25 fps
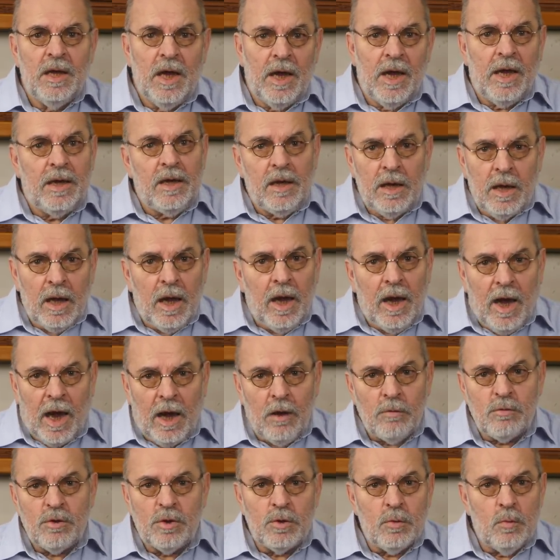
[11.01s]
and
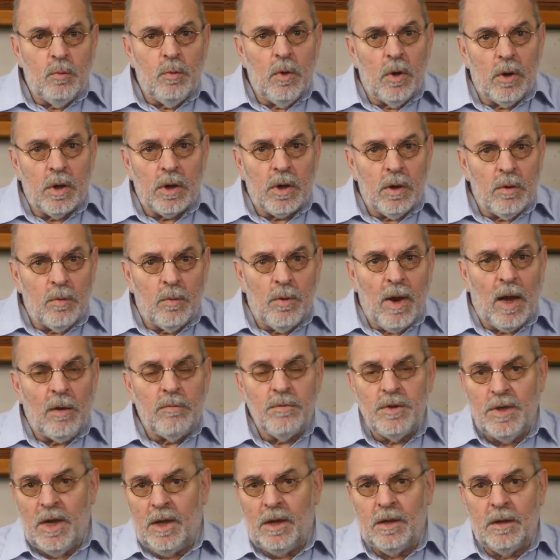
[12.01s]
how to work
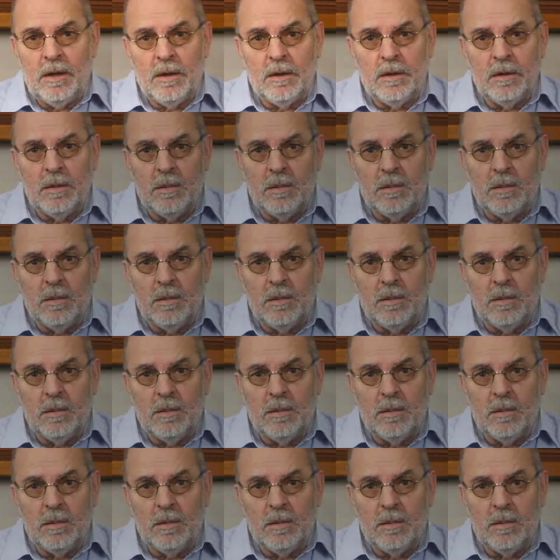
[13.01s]
around that.